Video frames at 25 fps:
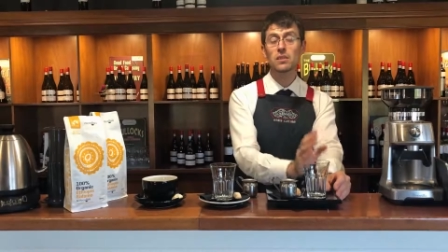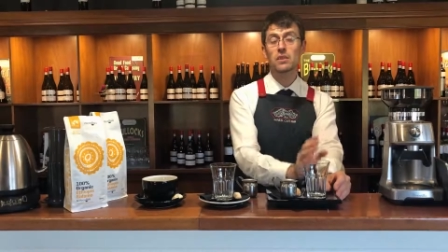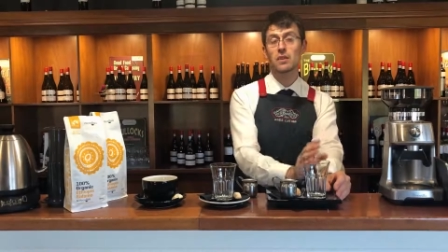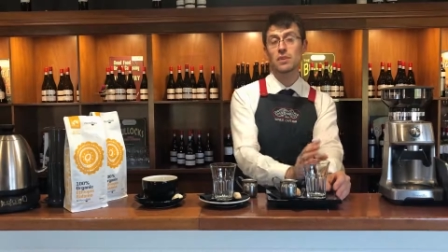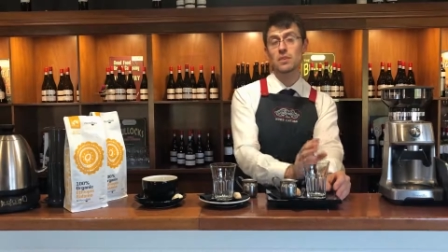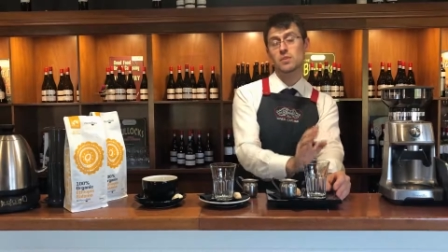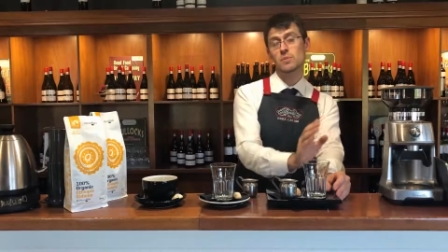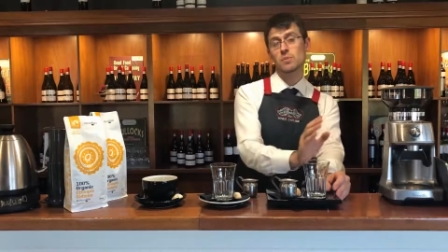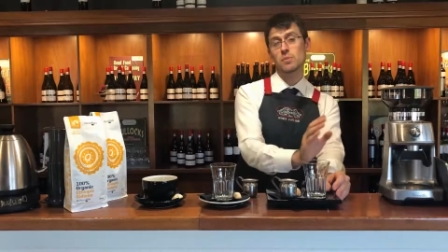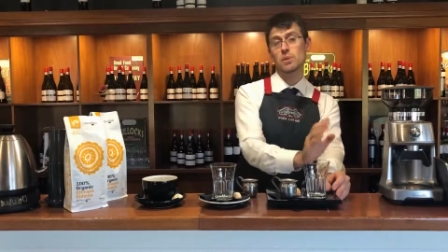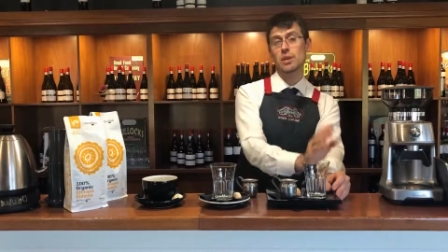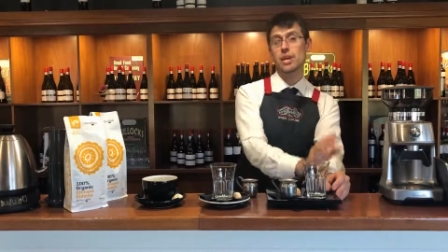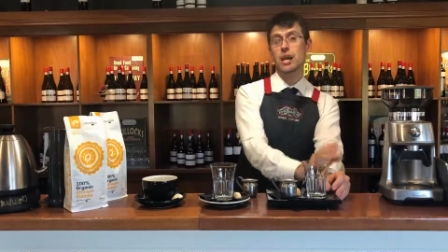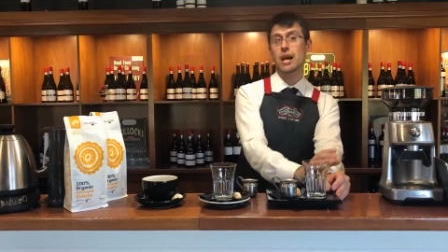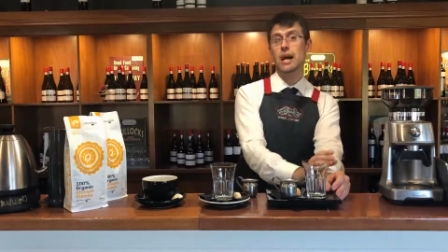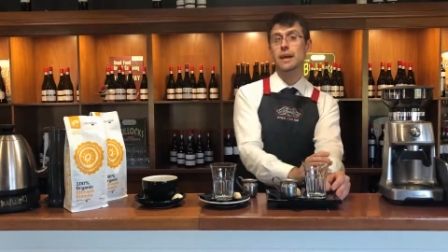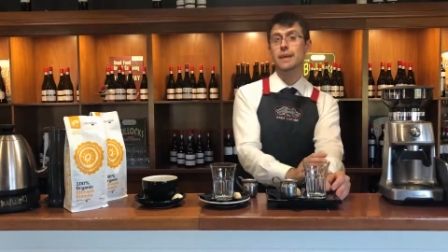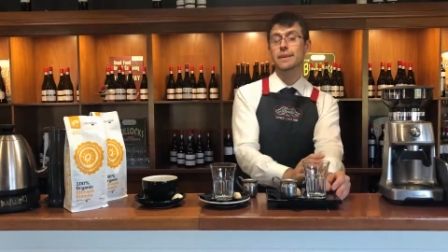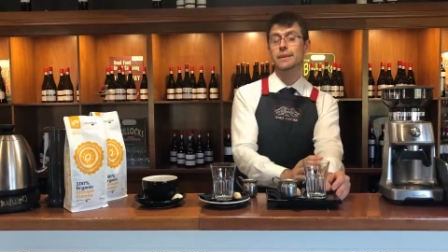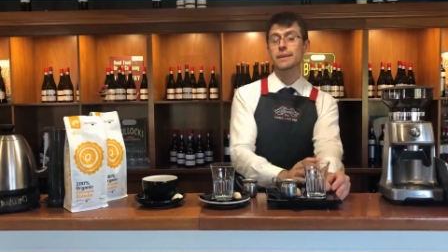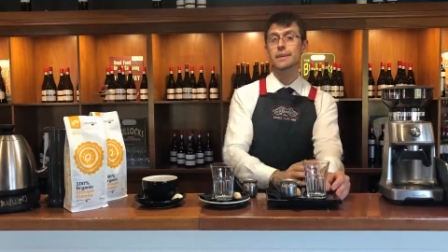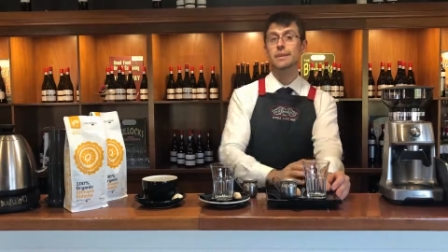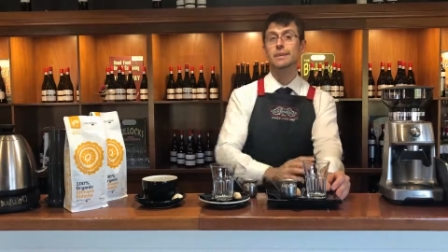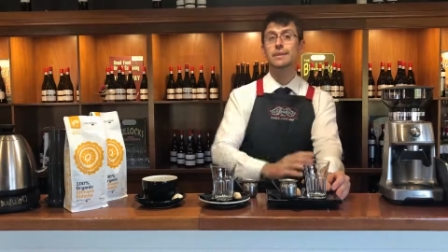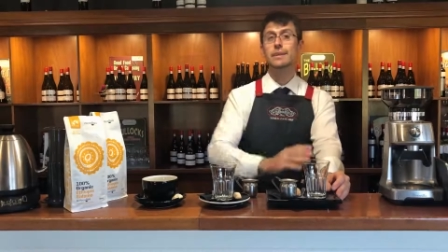there is
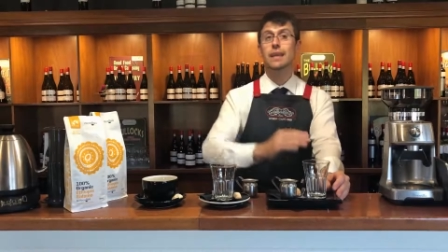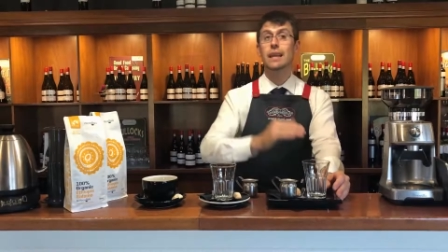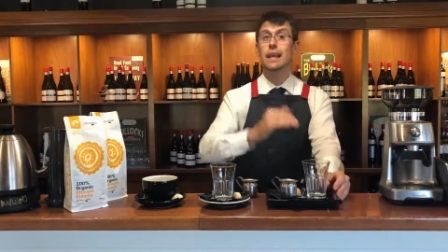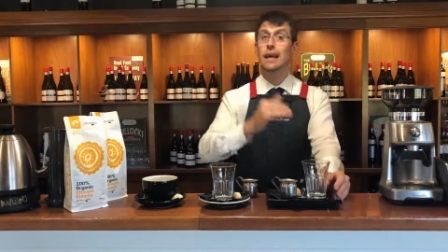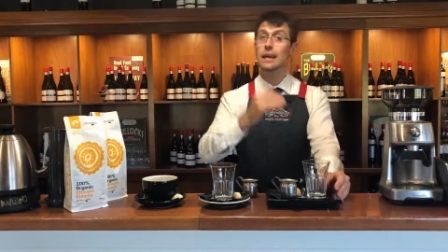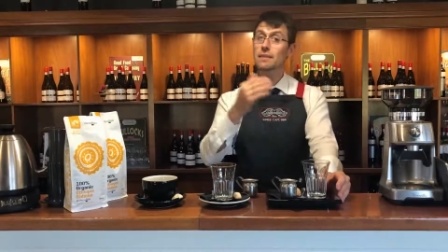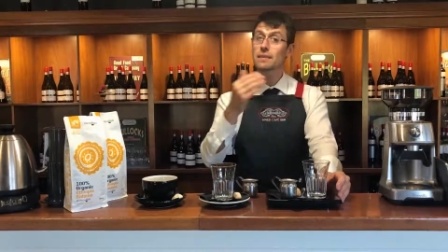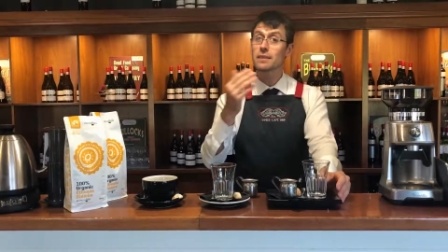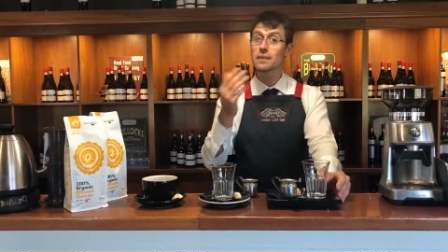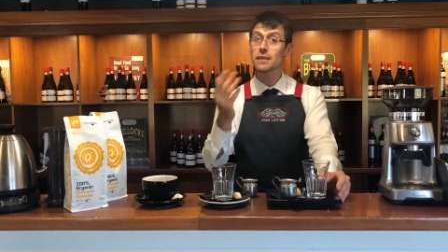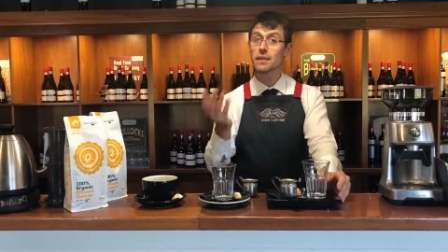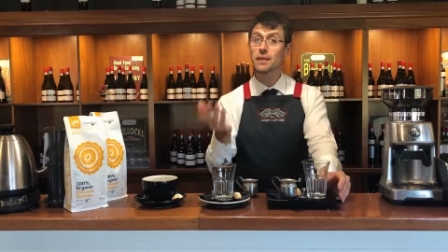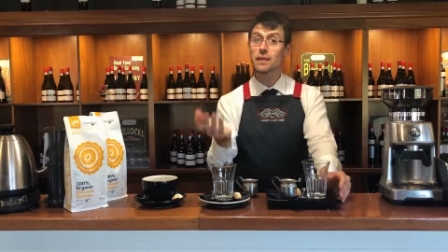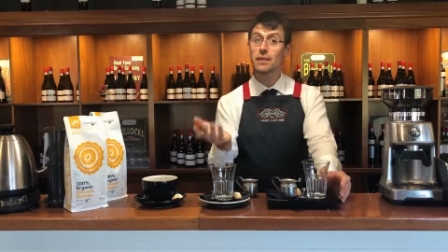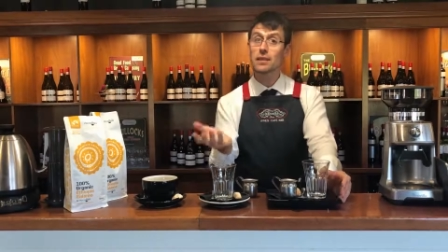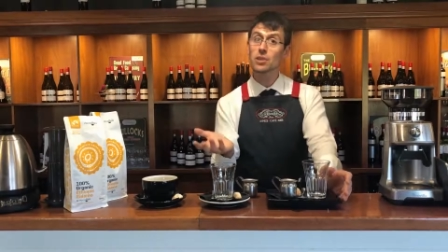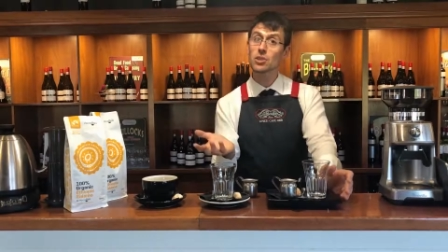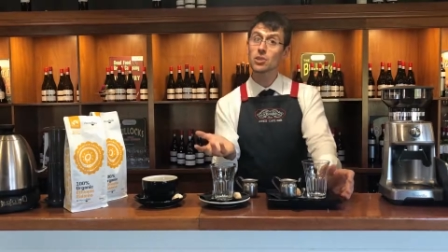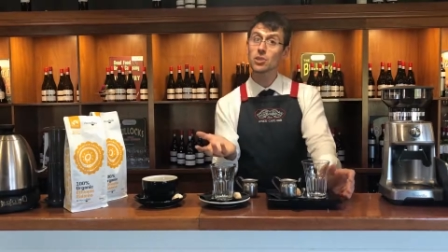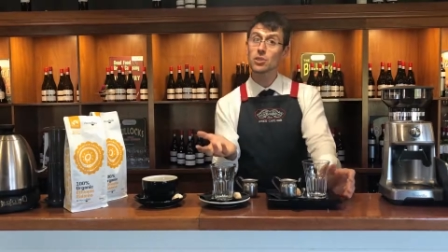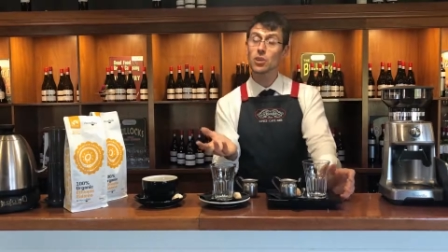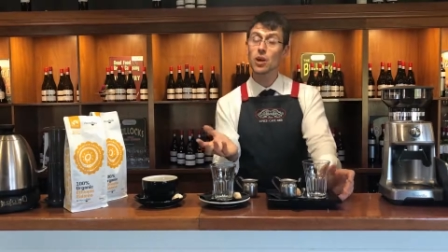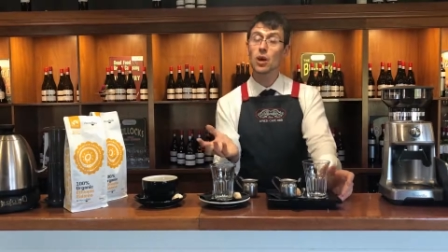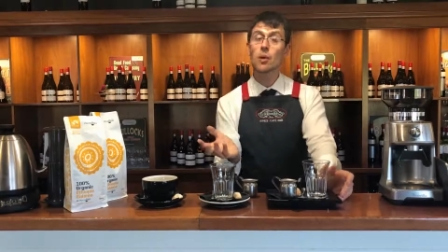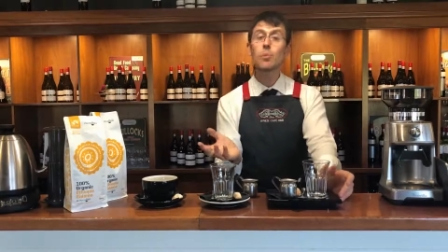behind the latteria
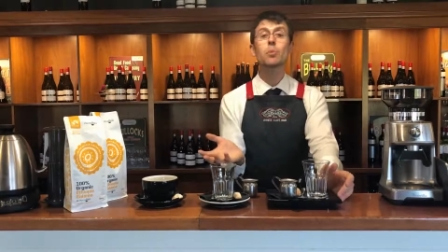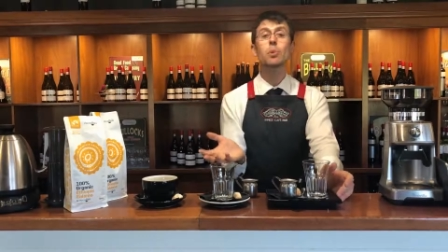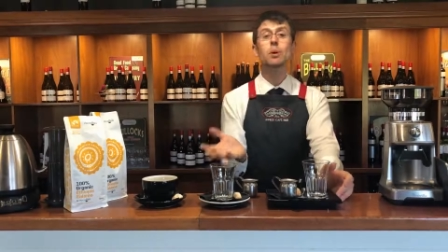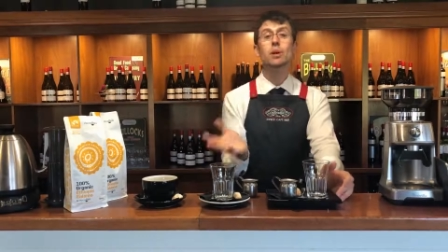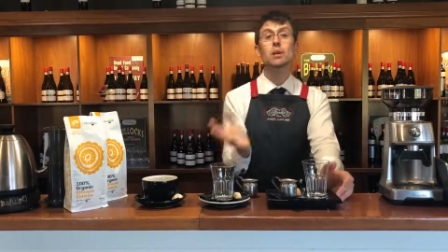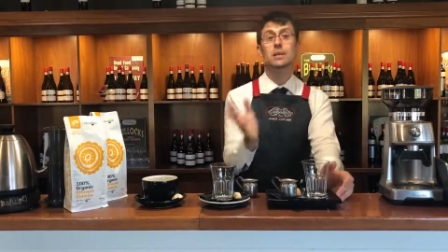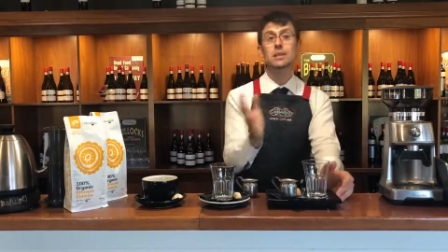shop,